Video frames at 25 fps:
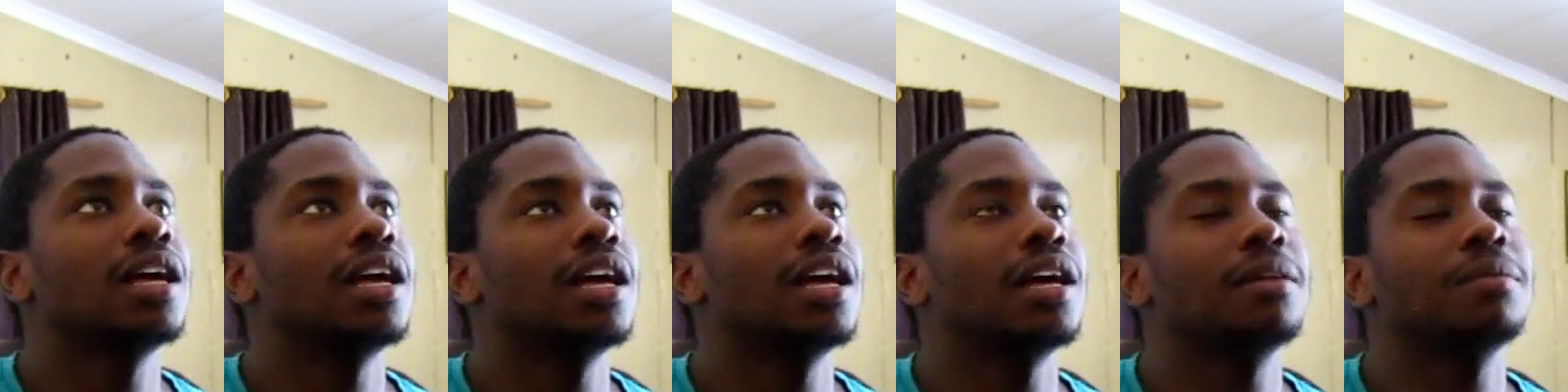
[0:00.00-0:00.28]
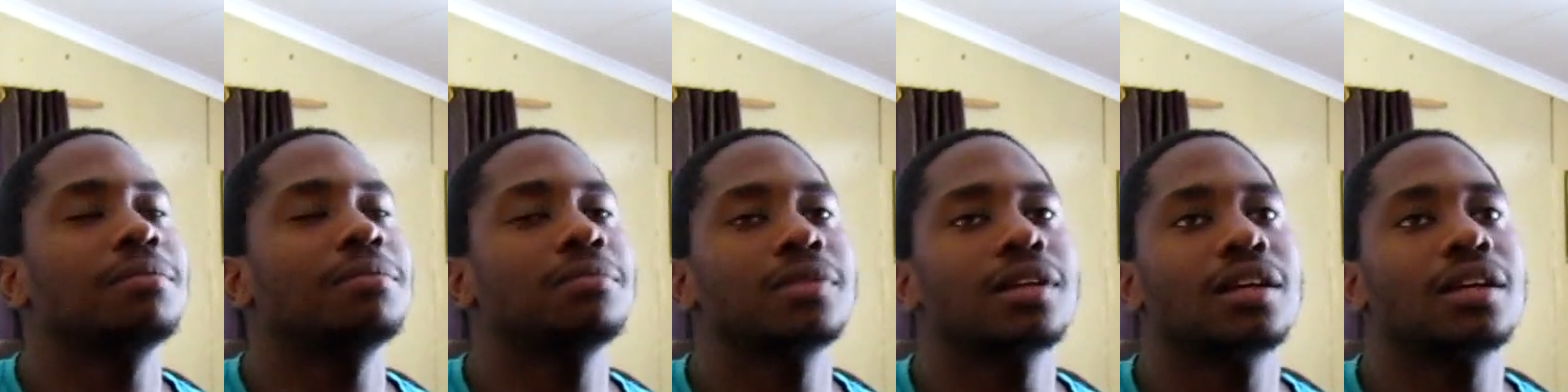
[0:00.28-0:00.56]

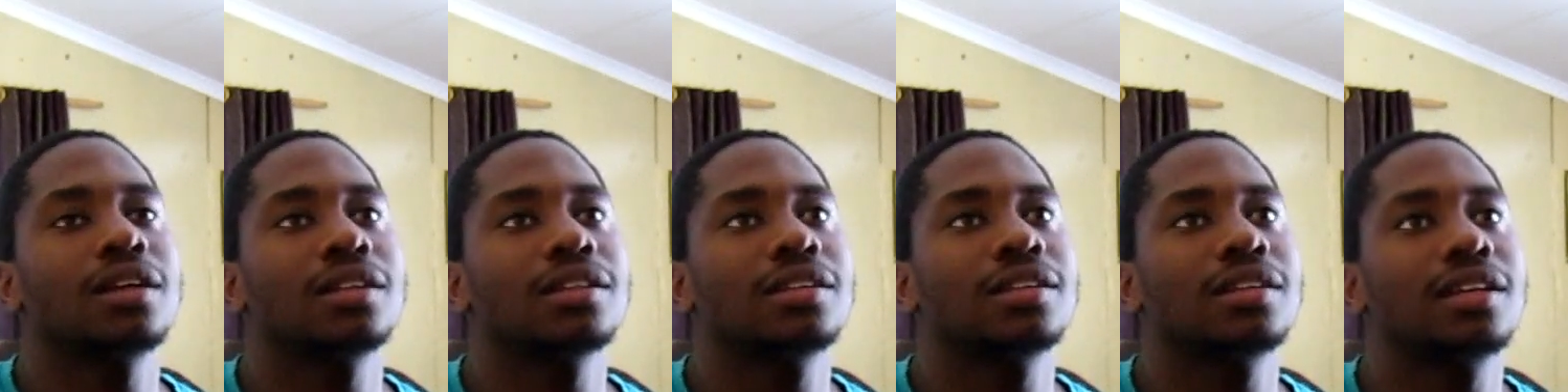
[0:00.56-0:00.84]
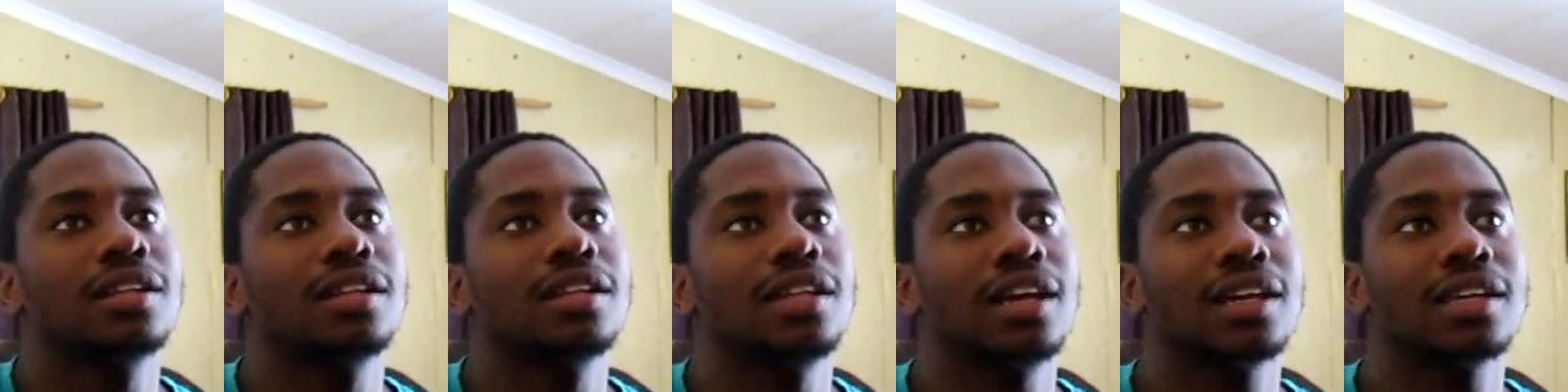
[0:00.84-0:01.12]
not
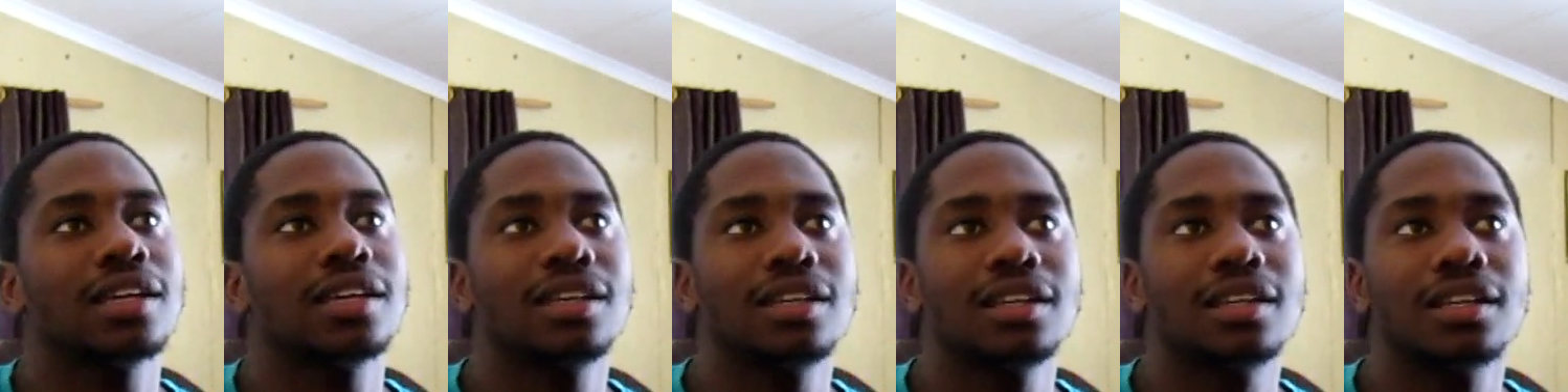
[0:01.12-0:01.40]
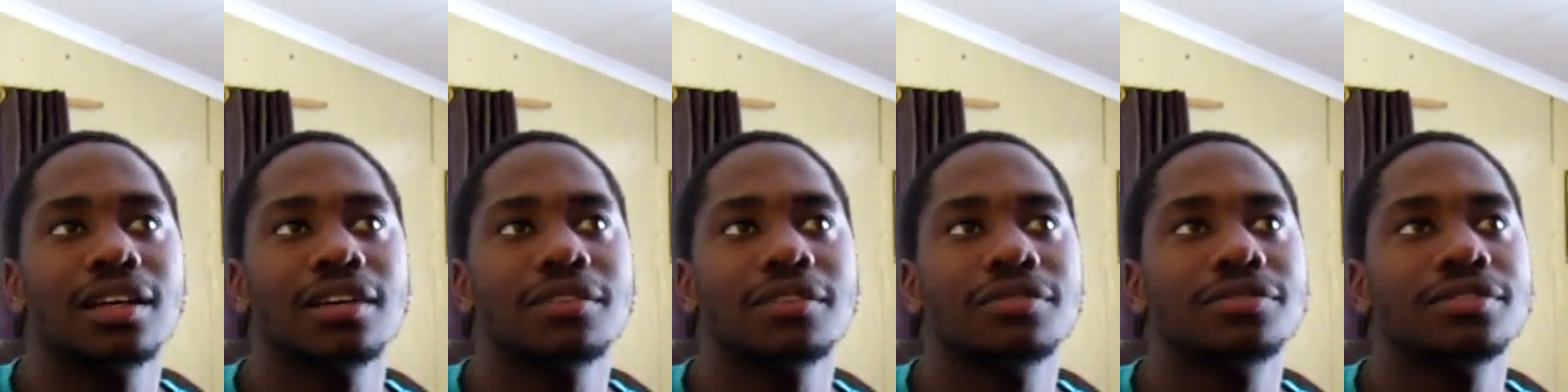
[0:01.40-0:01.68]
lucky
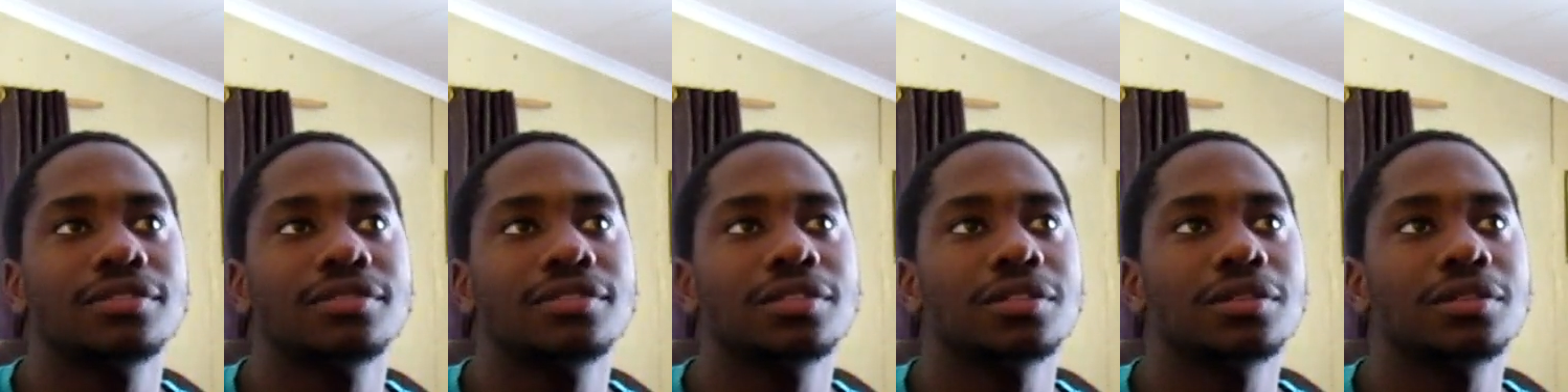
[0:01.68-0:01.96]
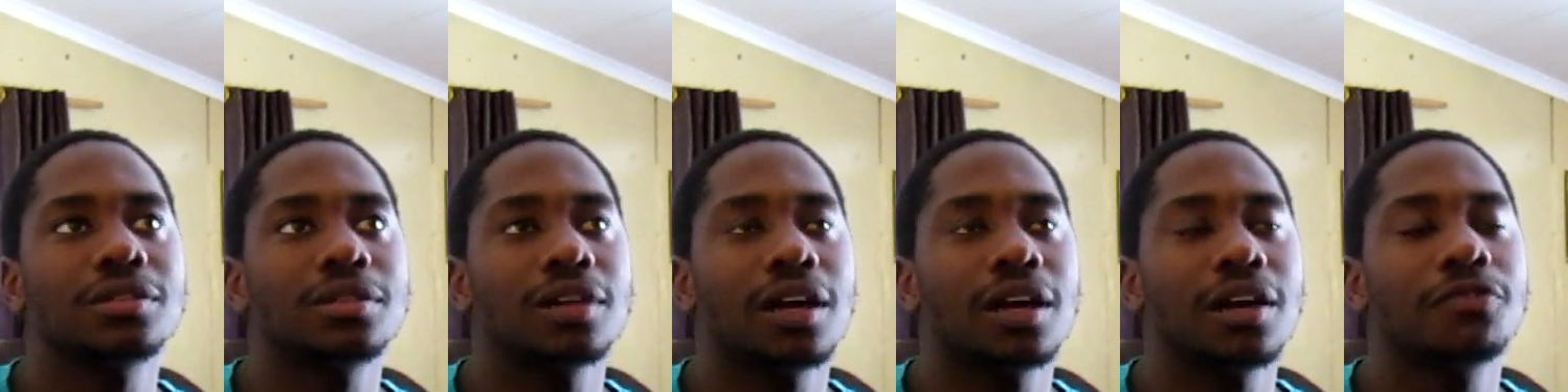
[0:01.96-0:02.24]
enough
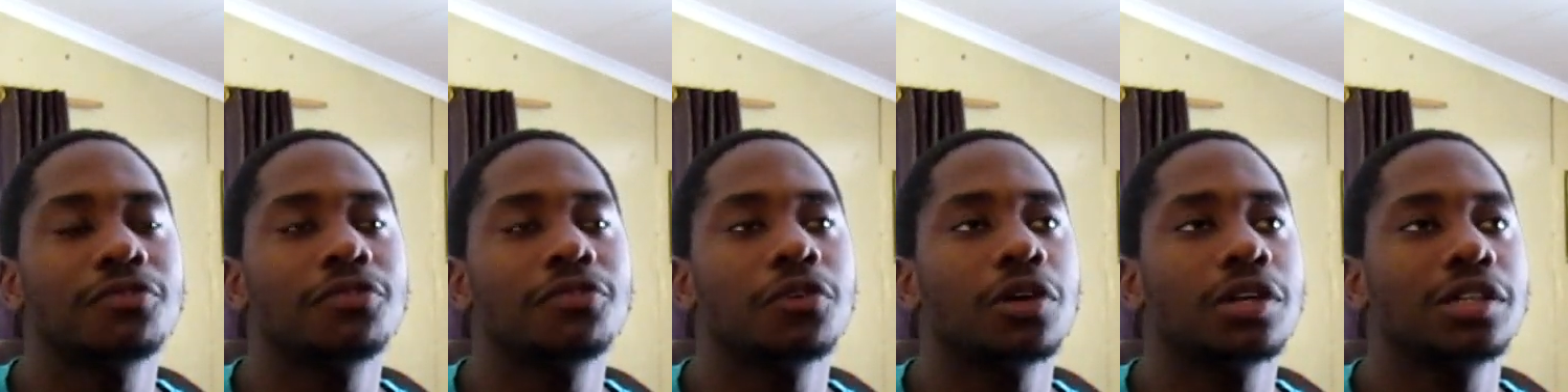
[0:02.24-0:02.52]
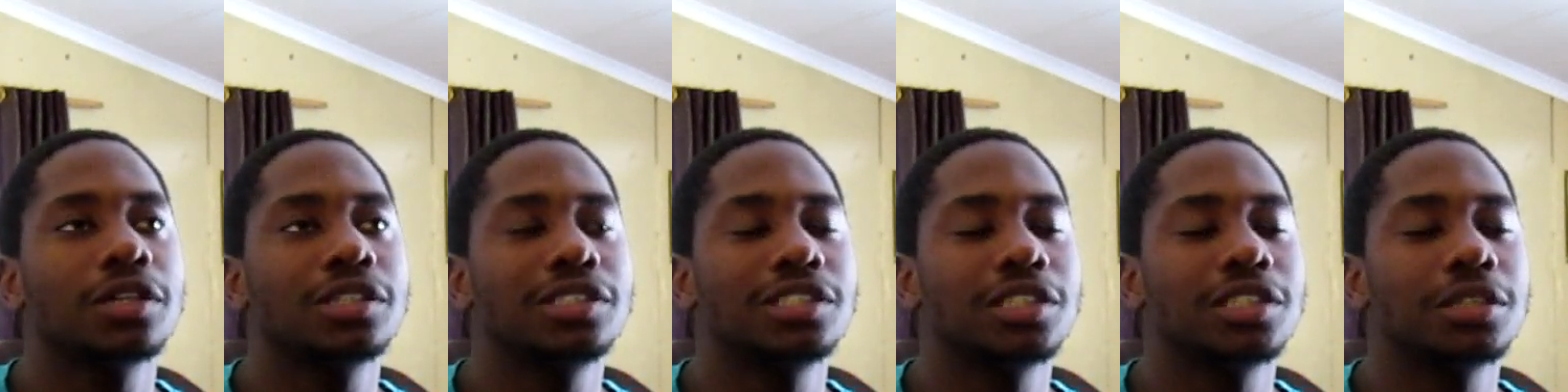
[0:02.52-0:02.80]
to
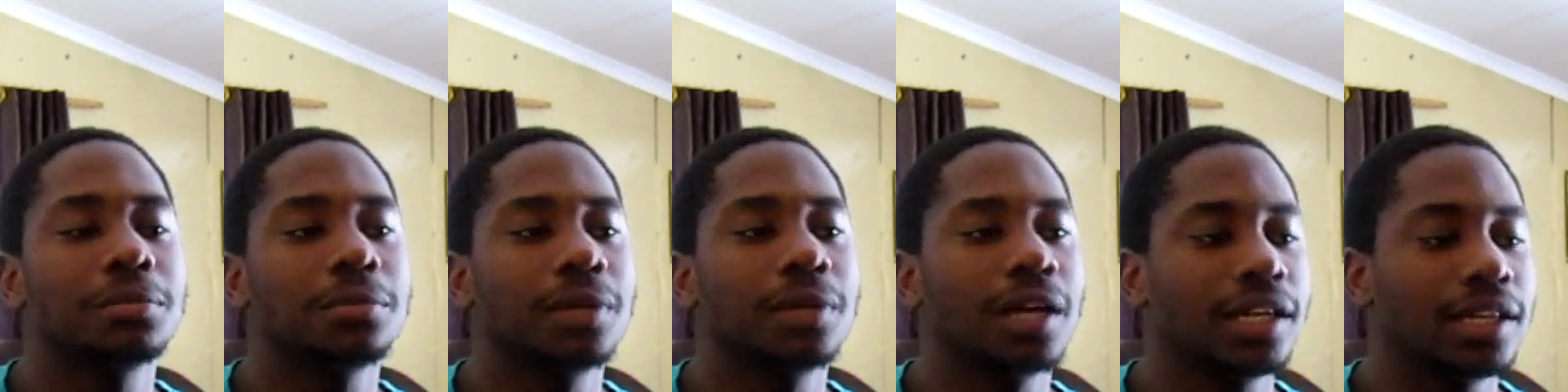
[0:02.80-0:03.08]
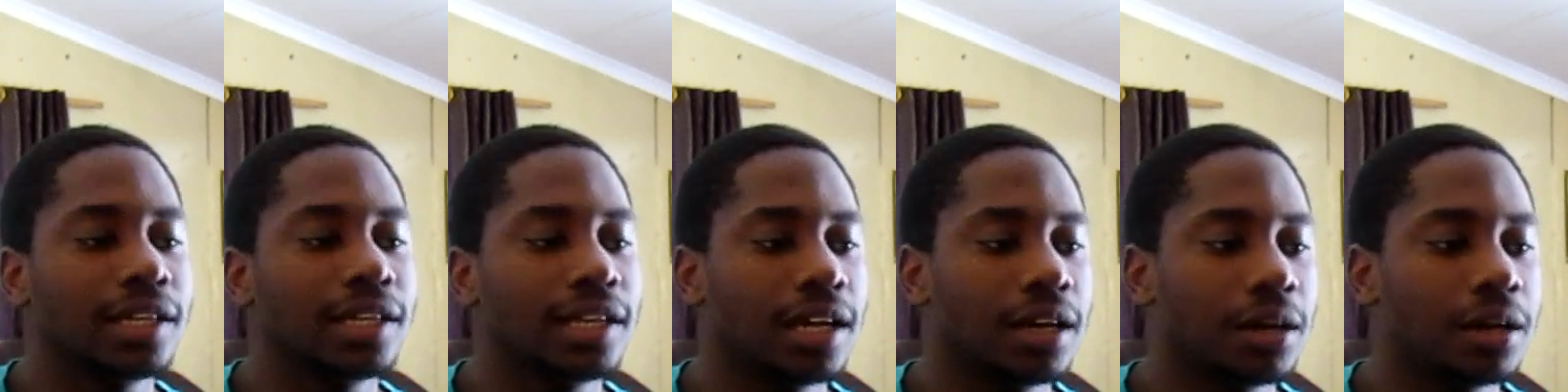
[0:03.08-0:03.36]
afford a gym
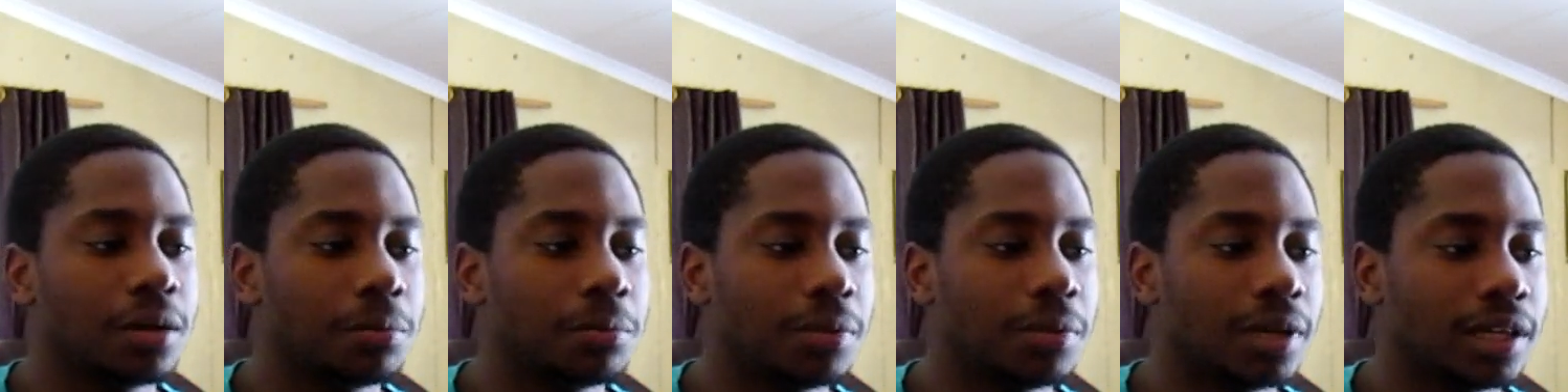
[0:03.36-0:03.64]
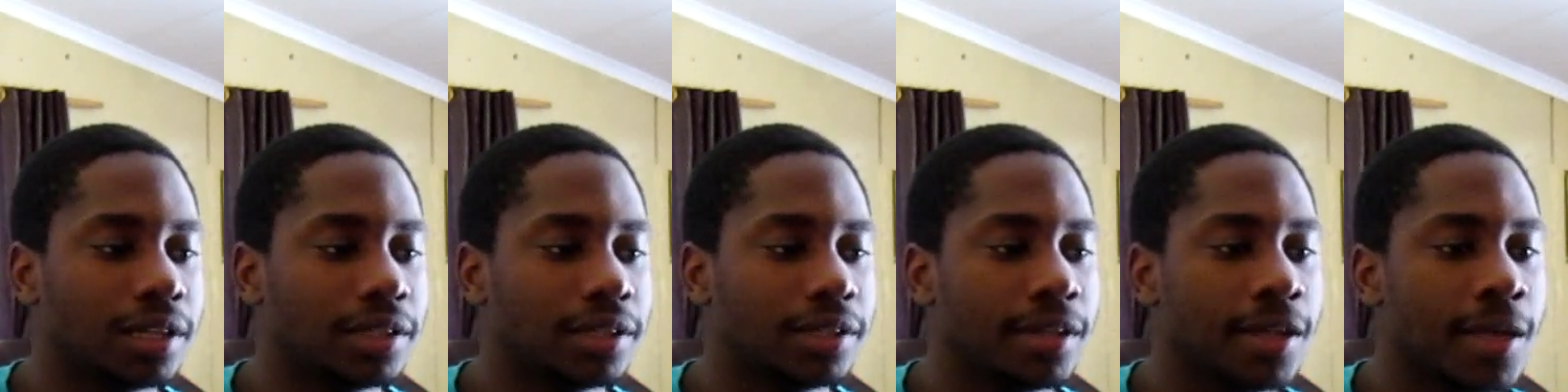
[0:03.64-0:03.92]
right now,
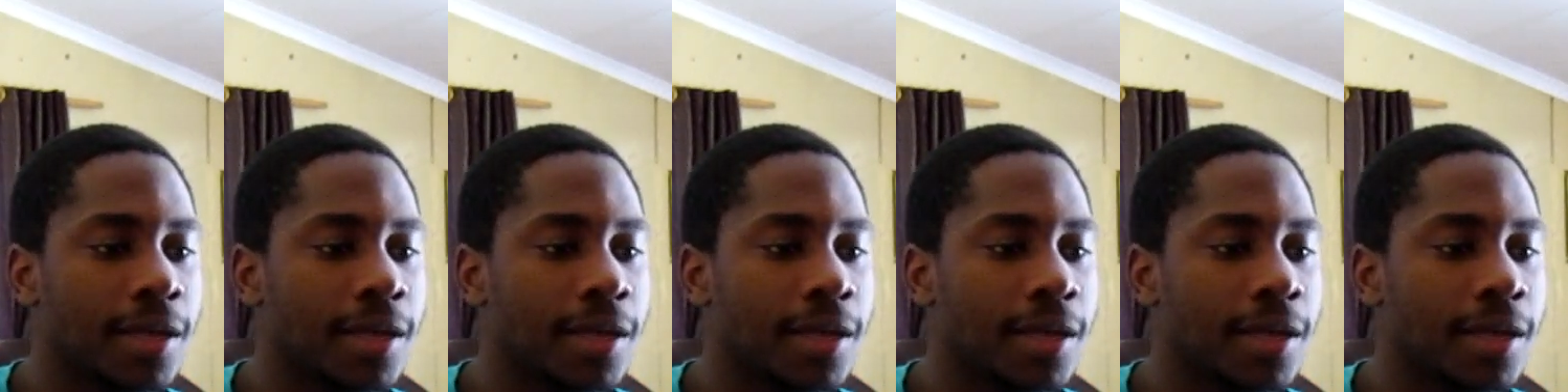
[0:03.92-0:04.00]
but